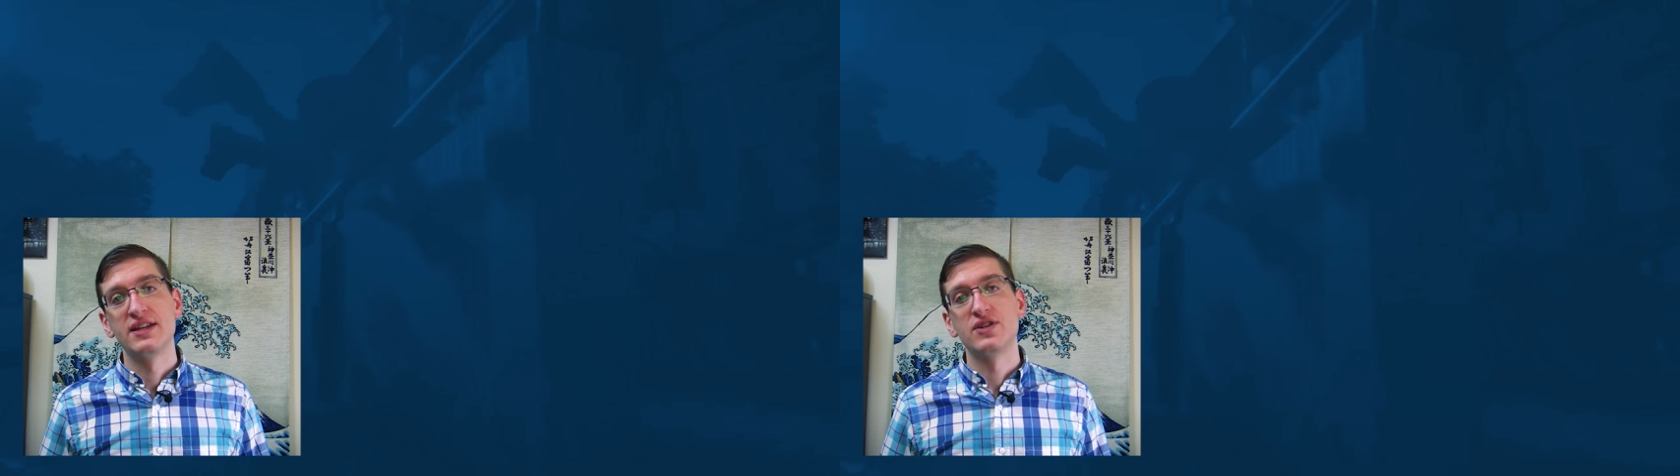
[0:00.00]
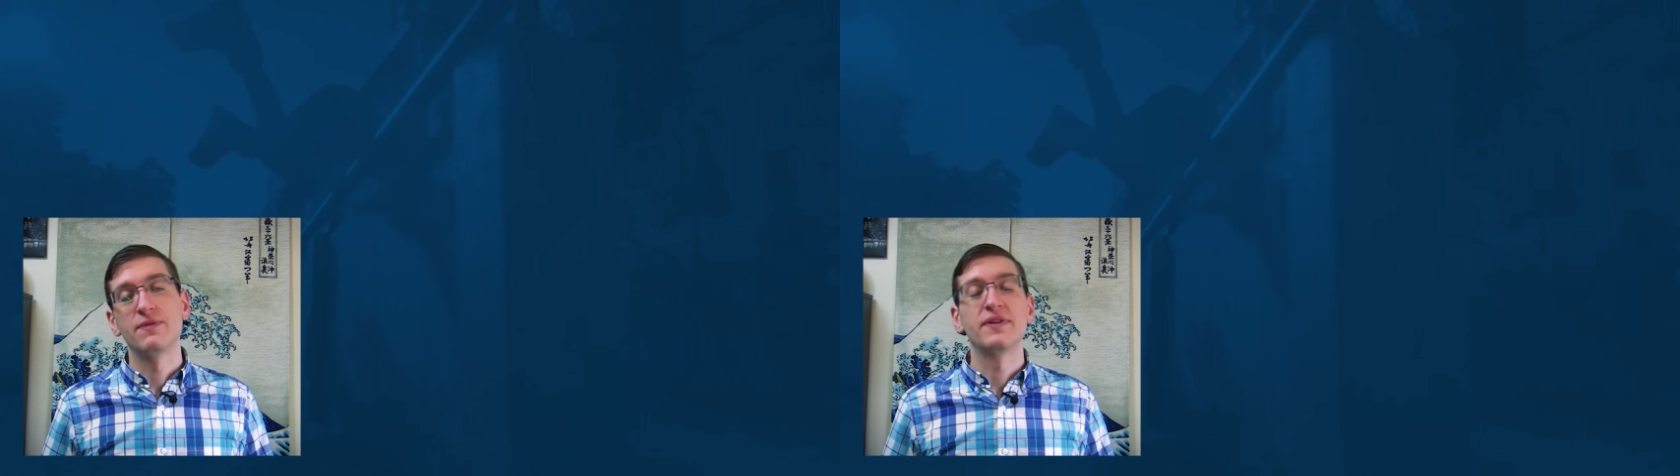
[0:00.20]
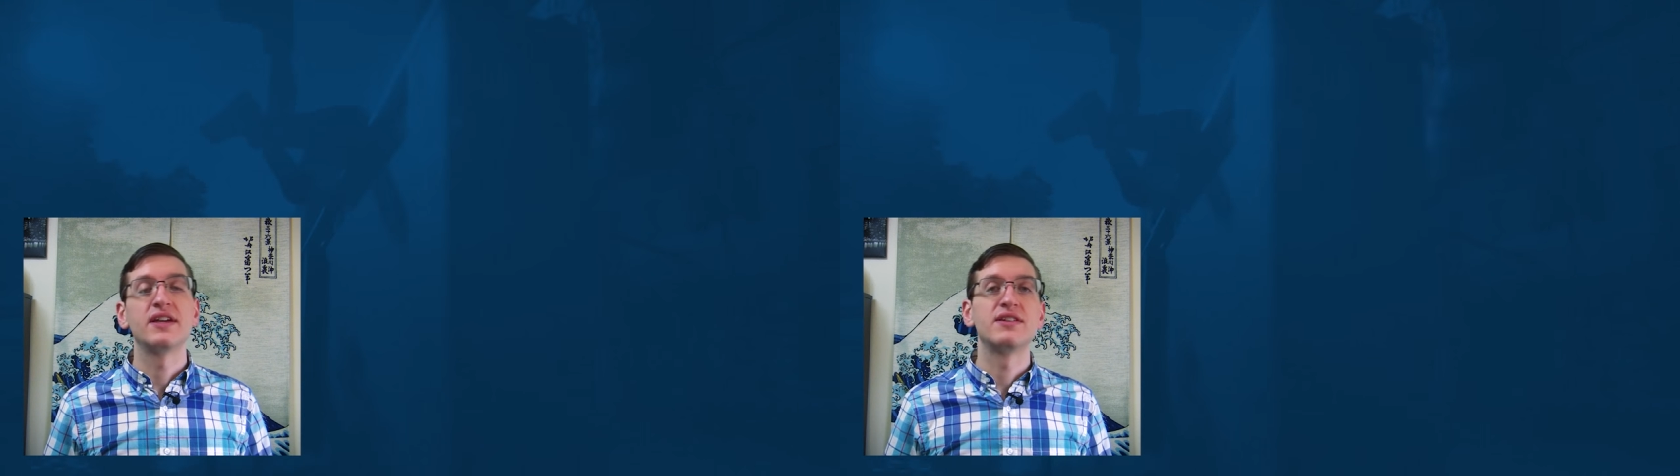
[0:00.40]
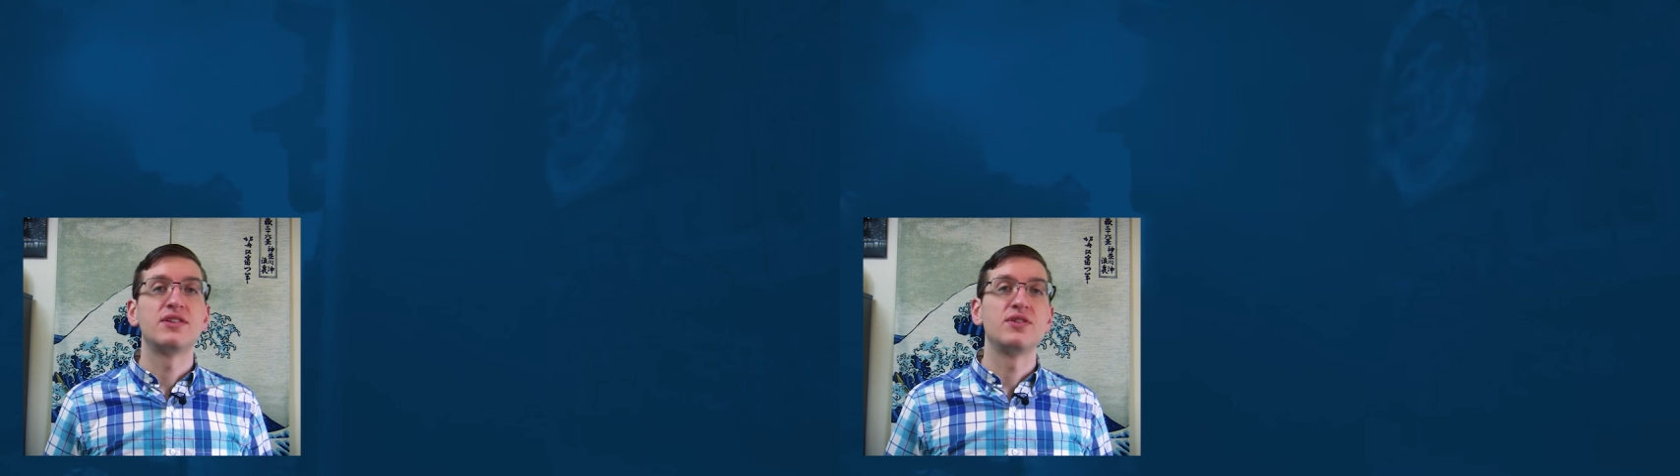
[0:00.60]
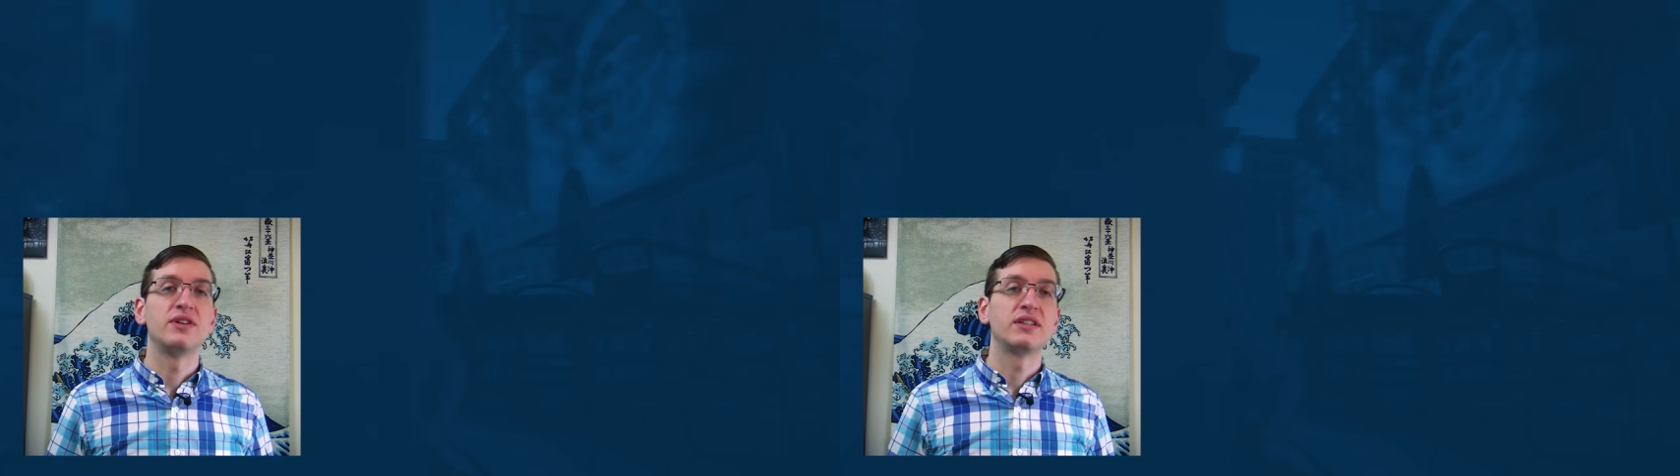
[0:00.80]
Don't forget
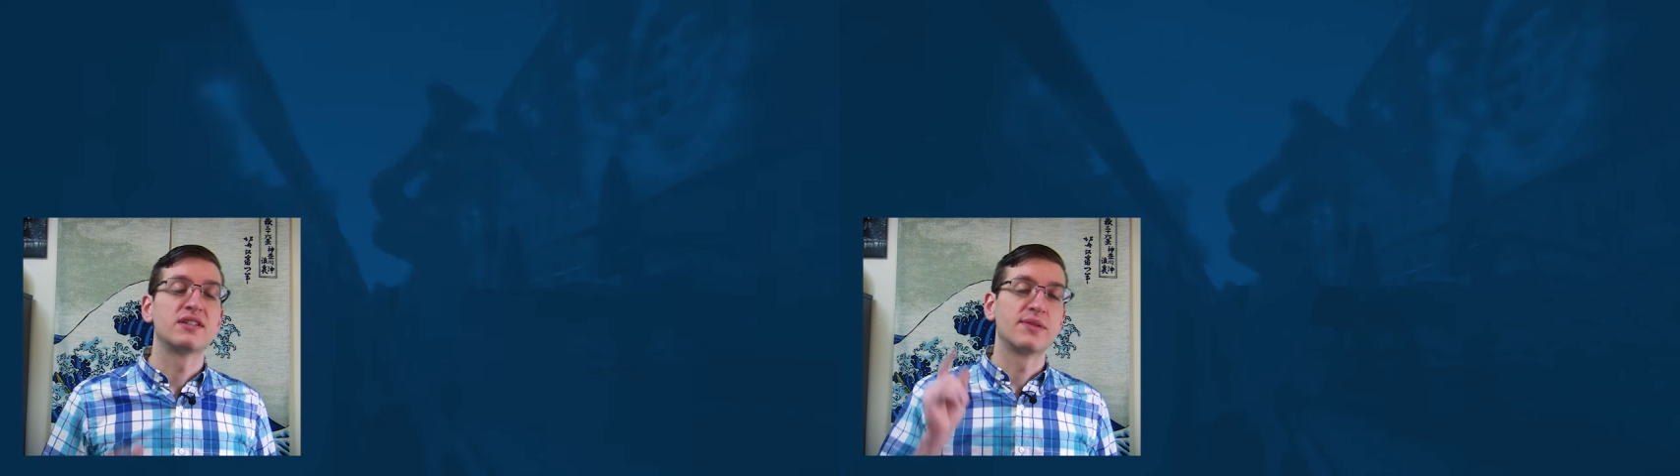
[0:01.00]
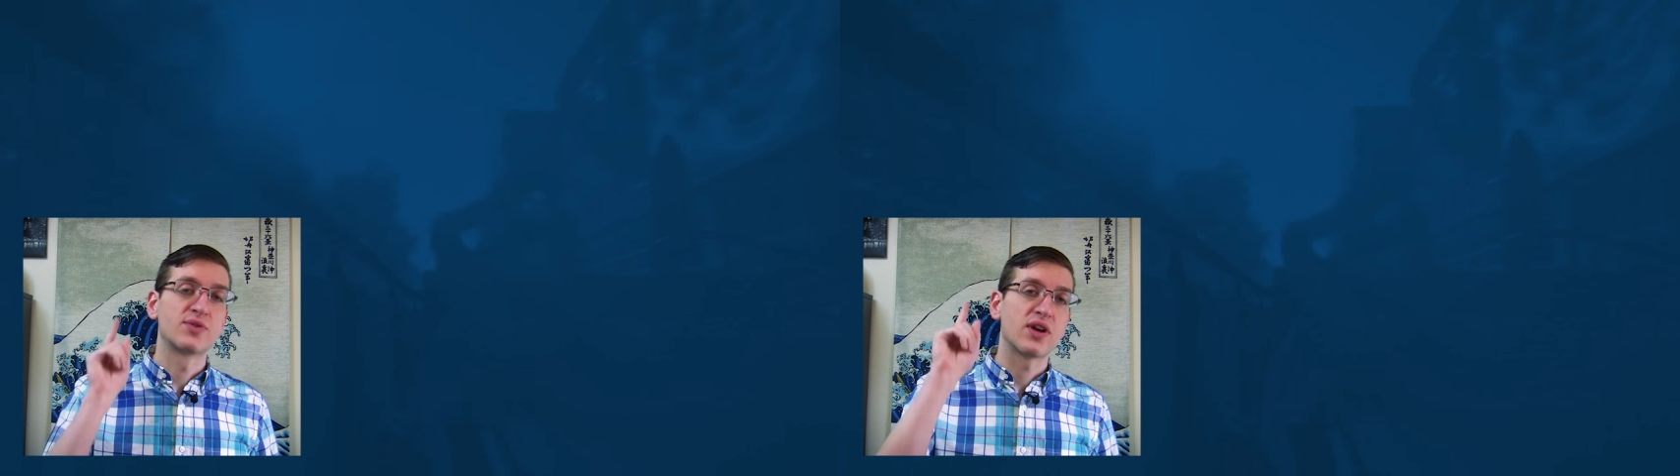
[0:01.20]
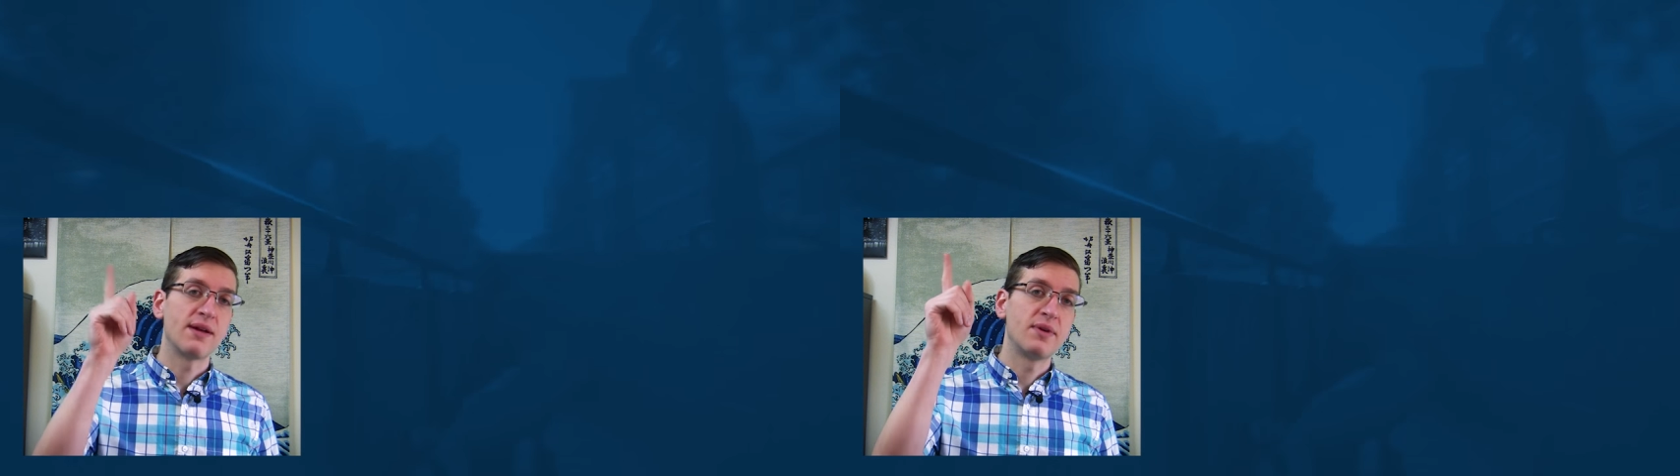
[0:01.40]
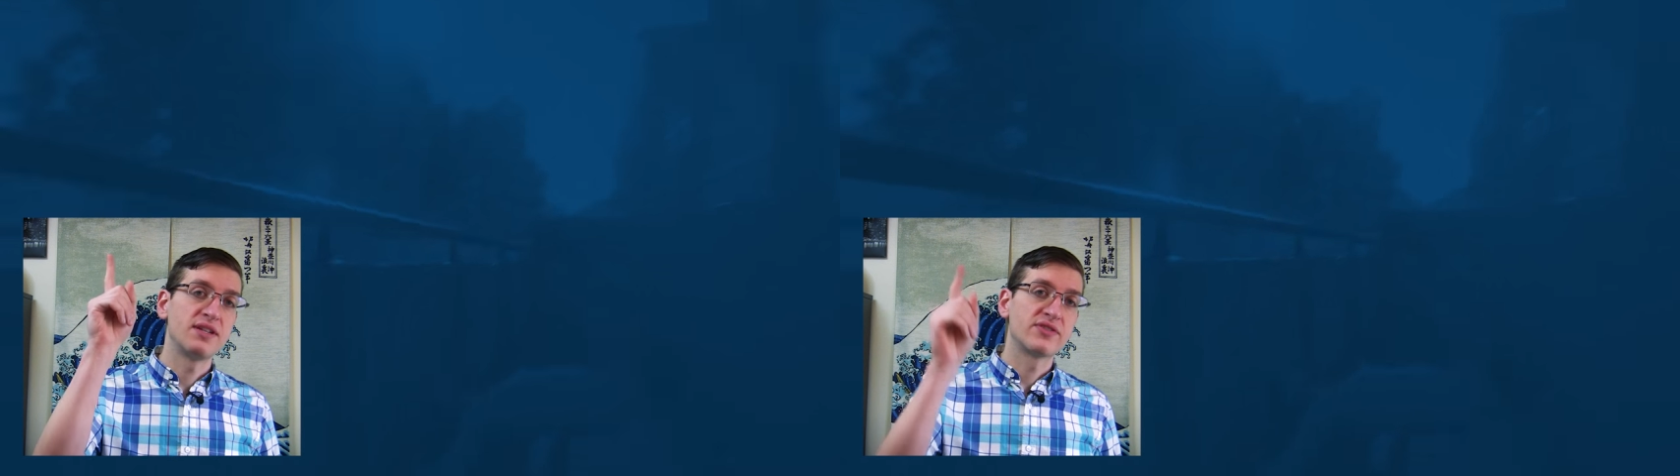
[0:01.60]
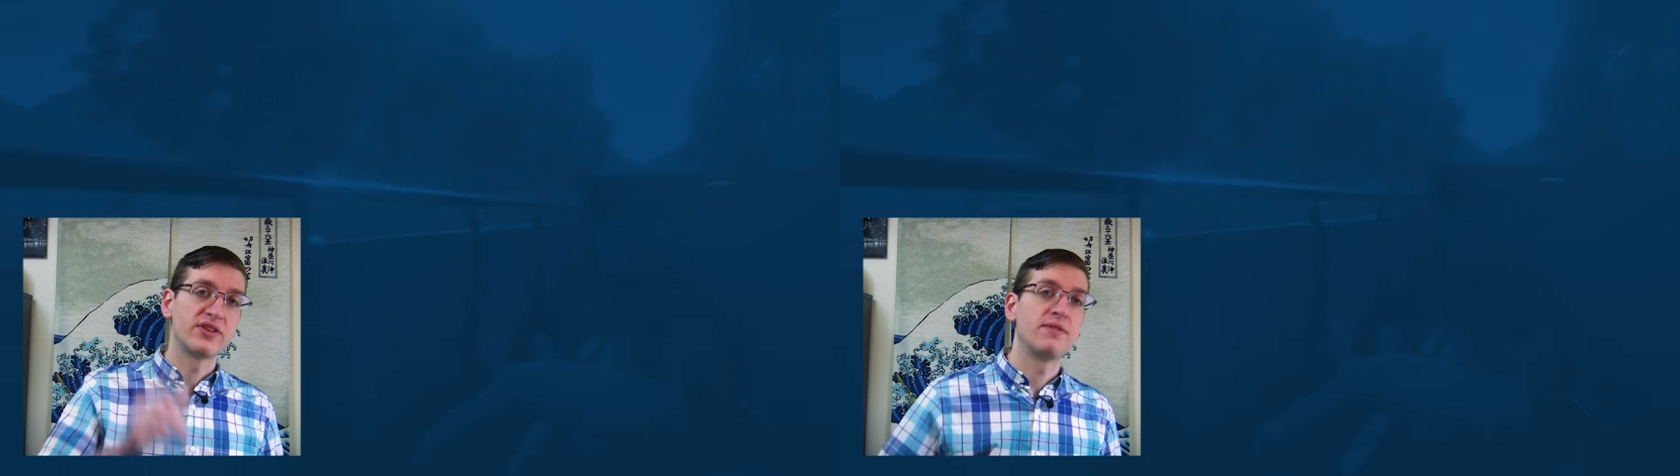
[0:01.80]
to hit the subscribe
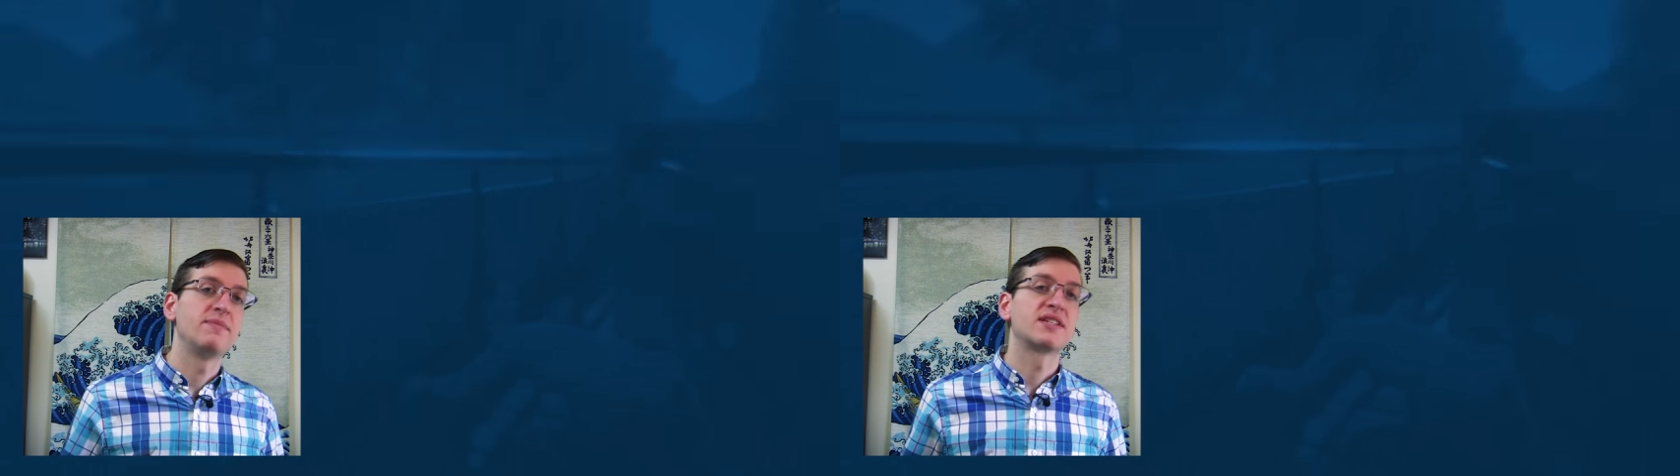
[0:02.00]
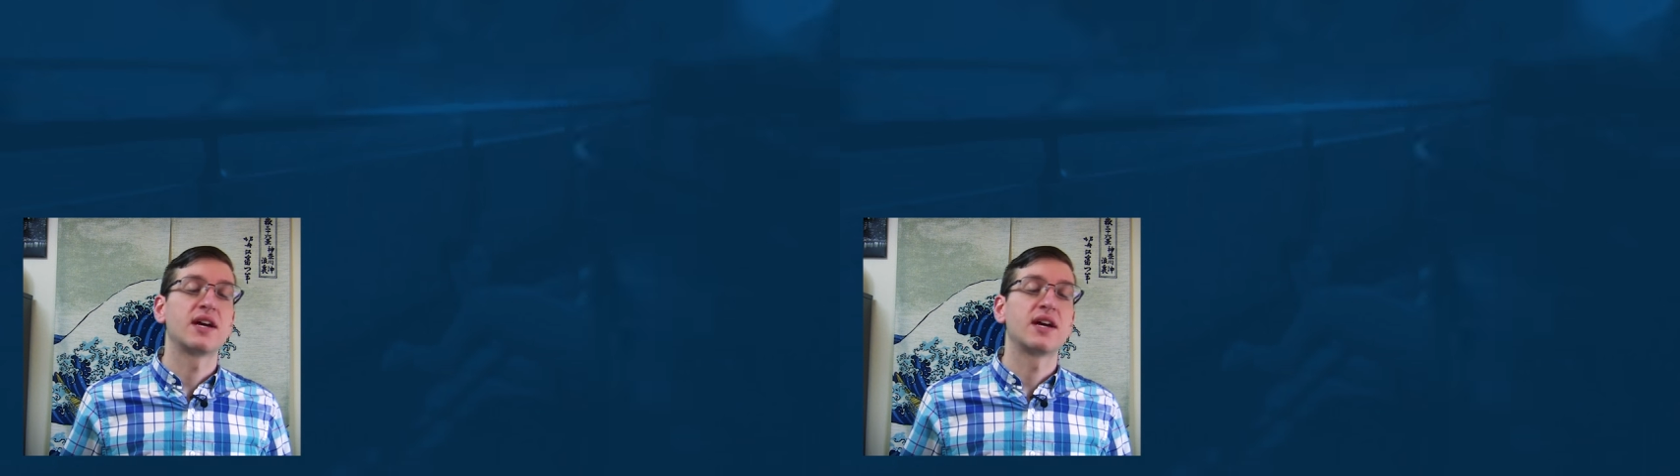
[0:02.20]
button so you don't miss